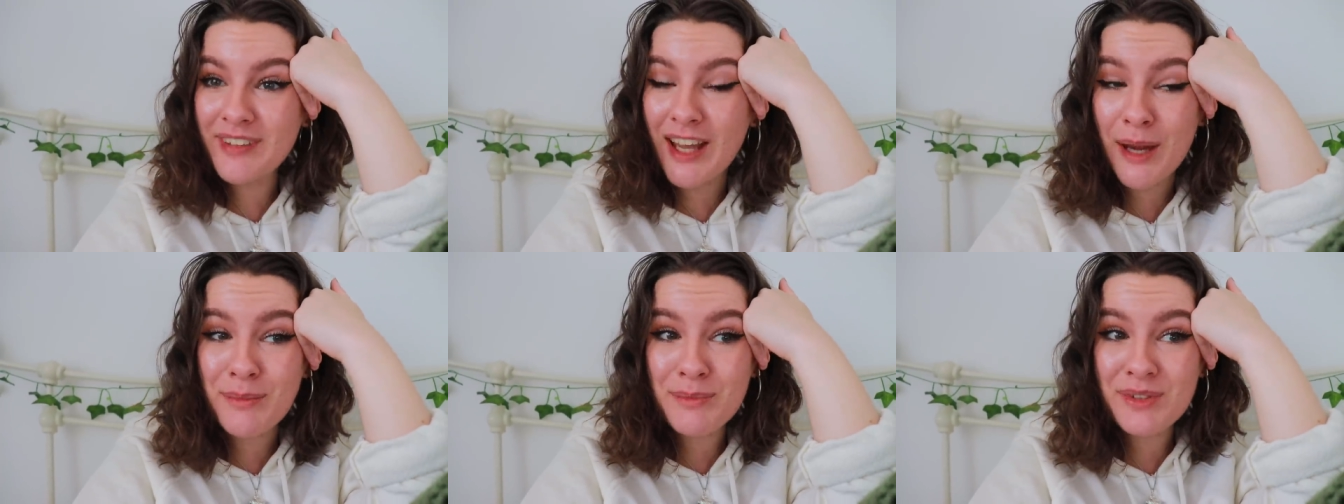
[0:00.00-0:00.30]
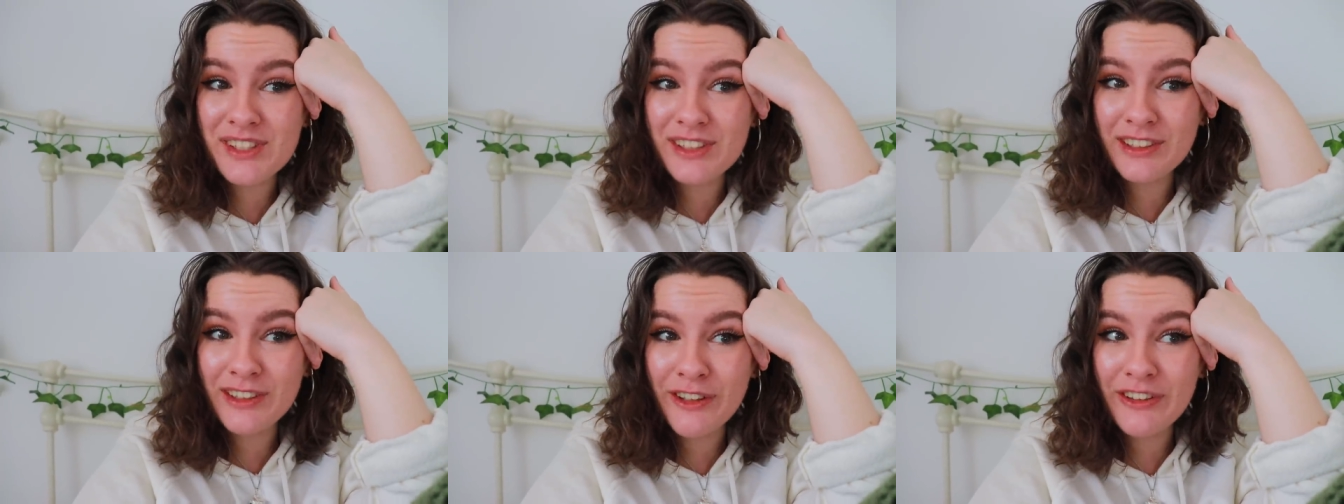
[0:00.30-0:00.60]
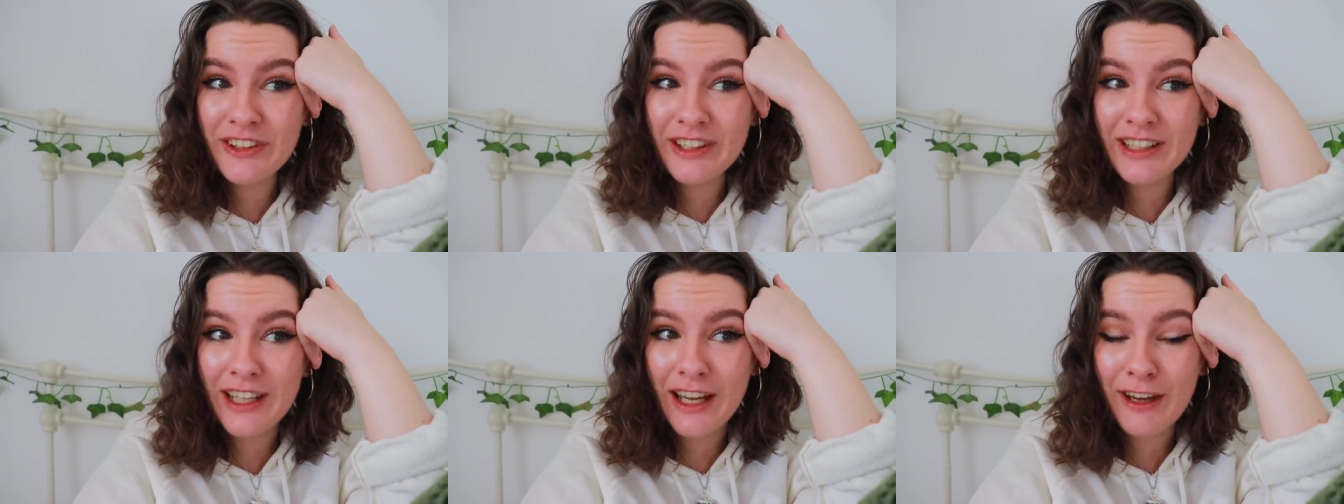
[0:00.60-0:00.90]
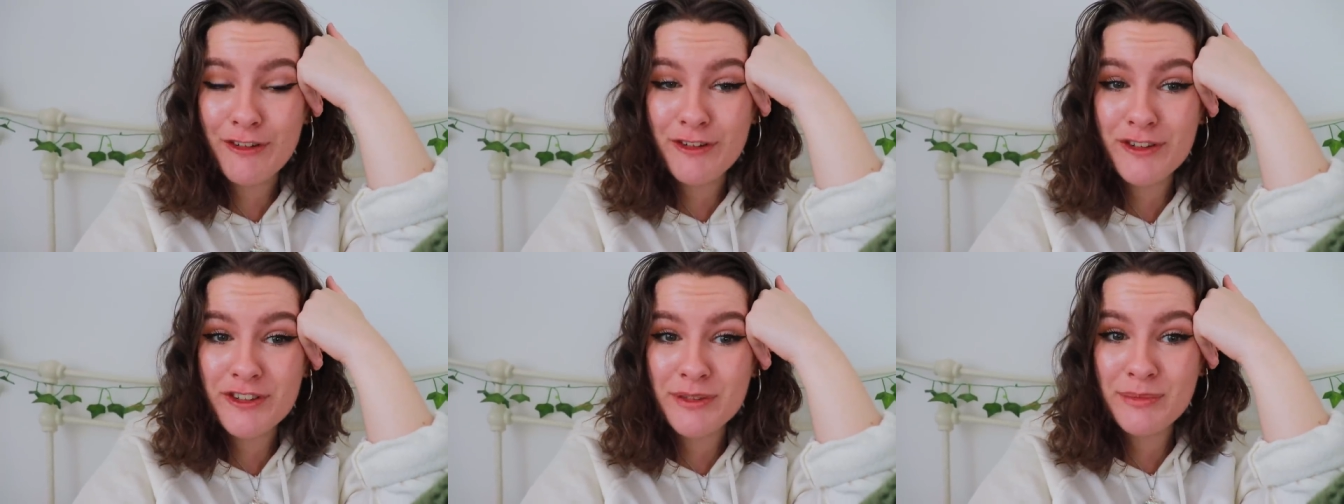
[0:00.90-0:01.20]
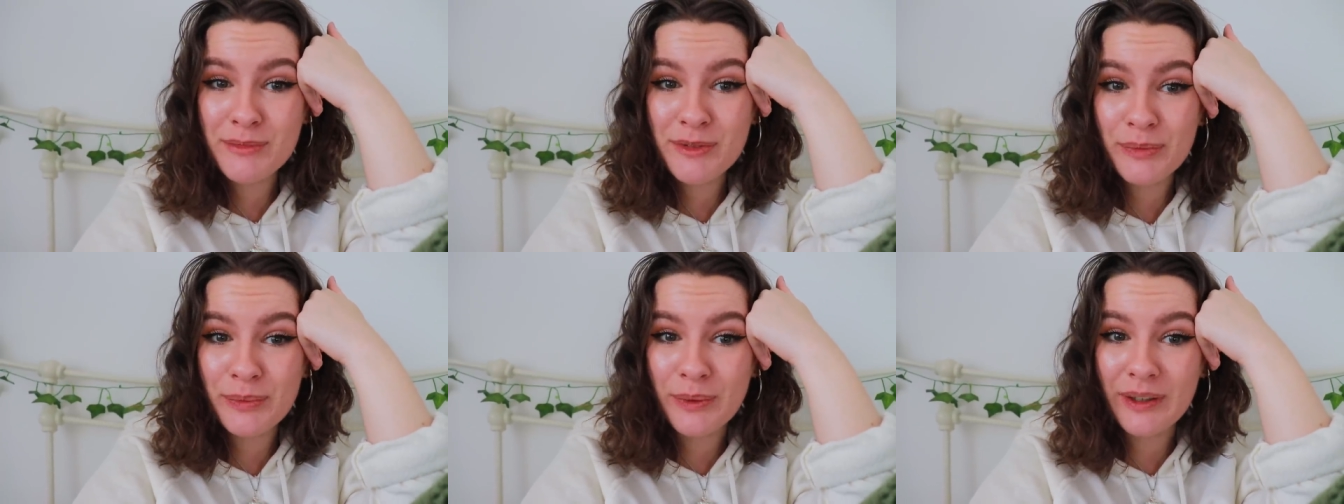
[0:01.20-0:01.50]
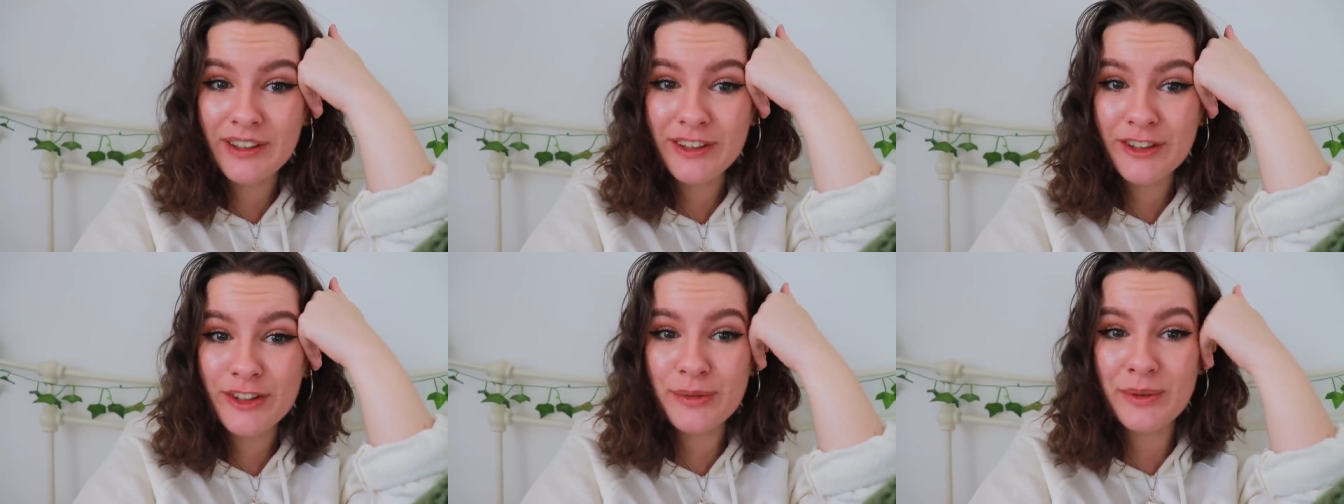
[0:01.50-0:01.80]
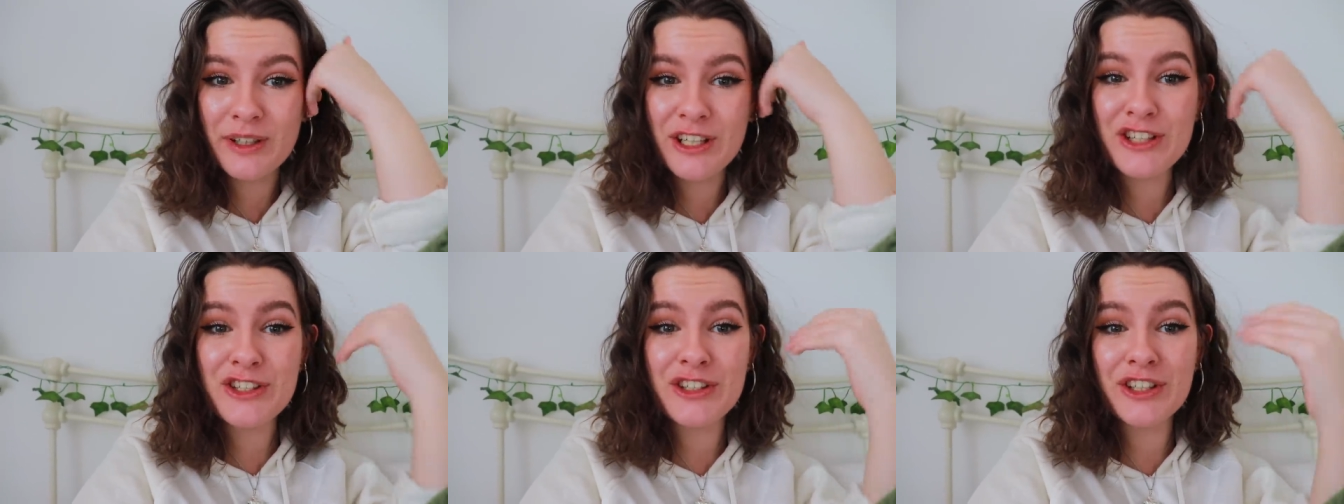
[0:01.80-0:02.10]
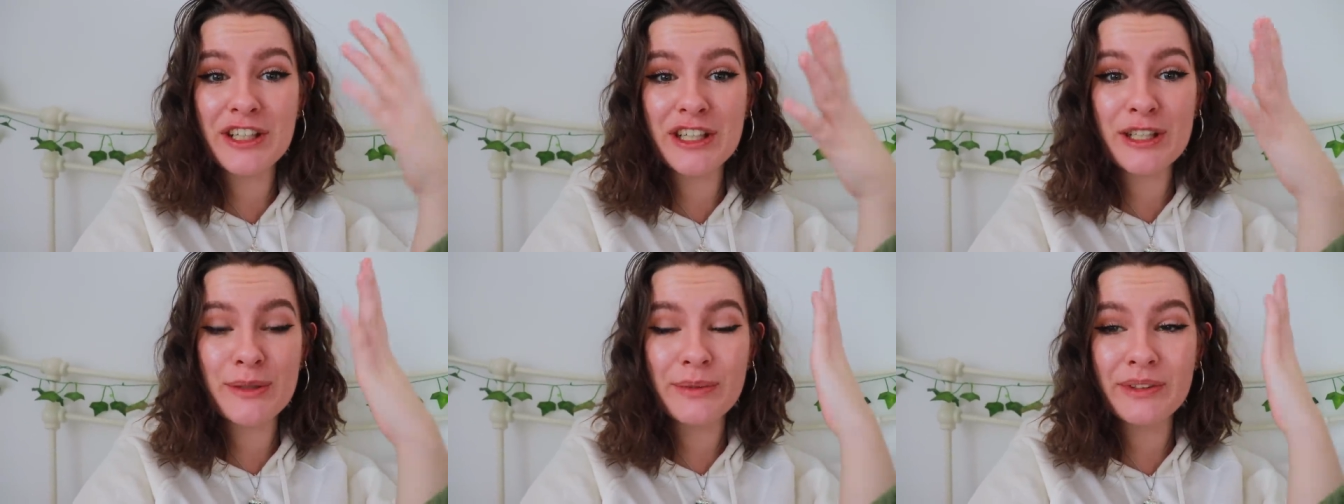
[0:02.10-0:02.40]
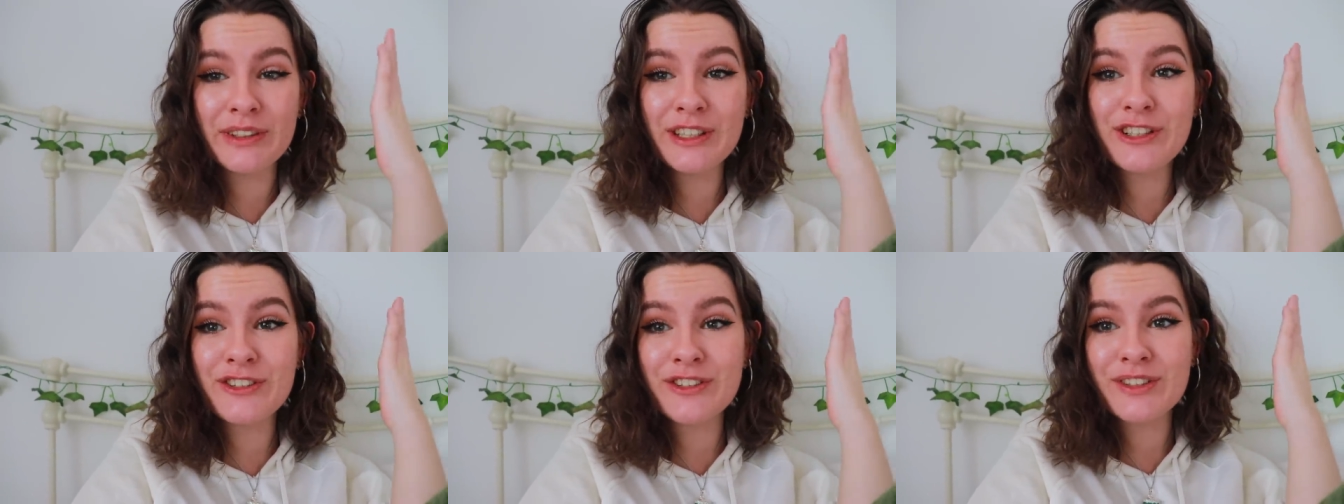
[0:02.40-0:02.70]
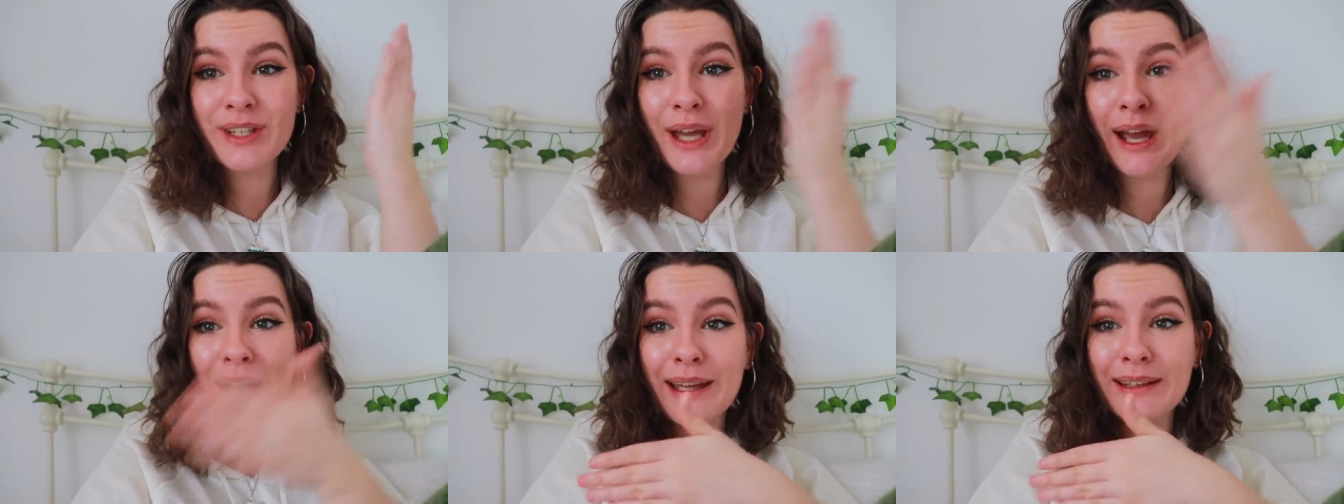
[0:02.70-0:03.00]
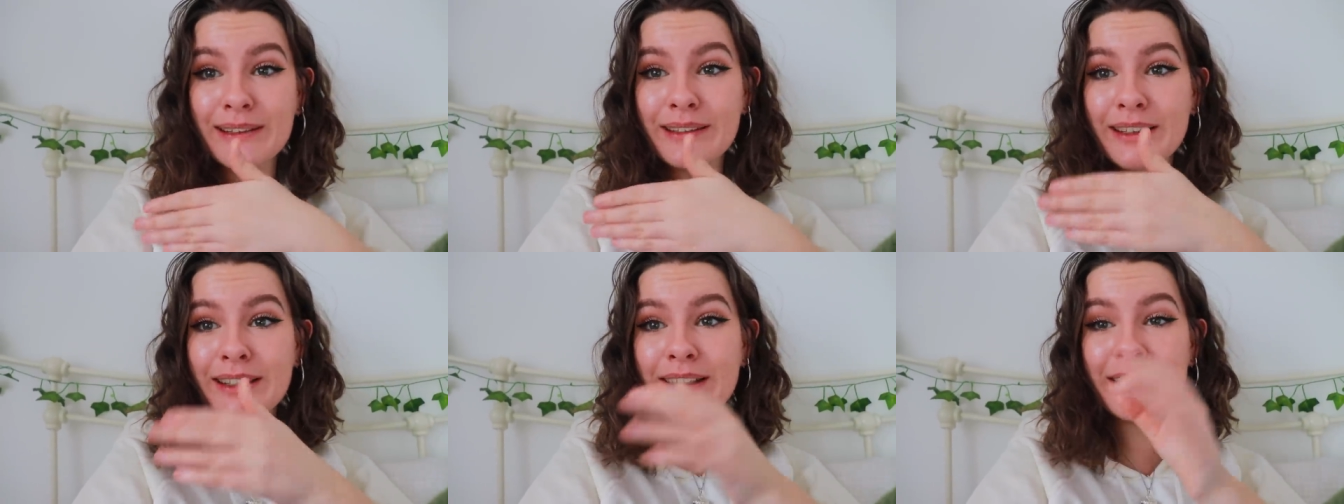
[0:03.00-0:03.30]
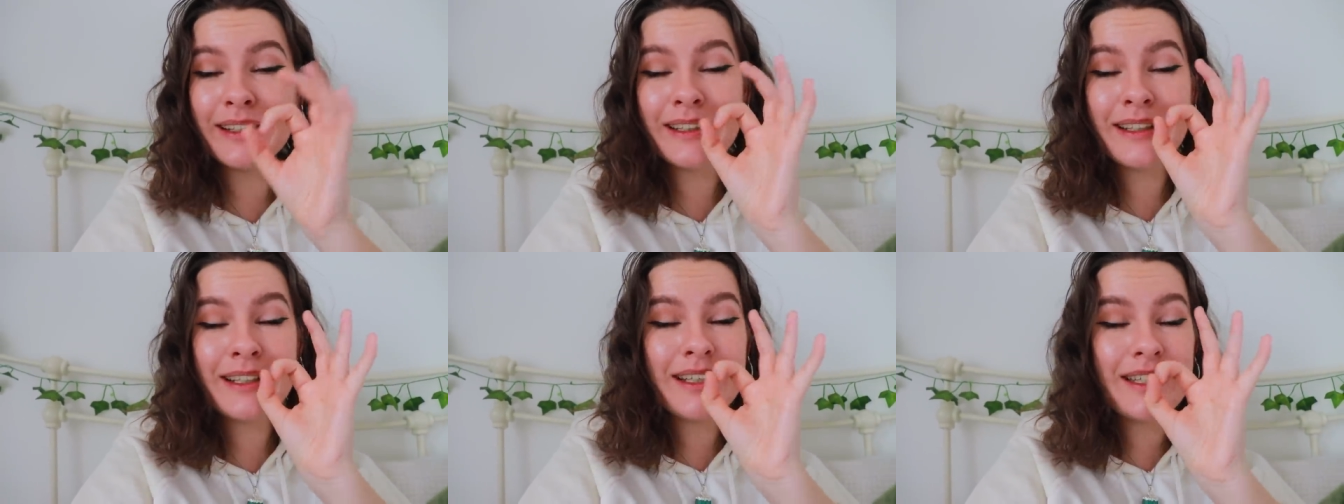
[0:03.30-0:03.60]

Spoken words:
I'm still on the live stream as well, so I genuinely just had like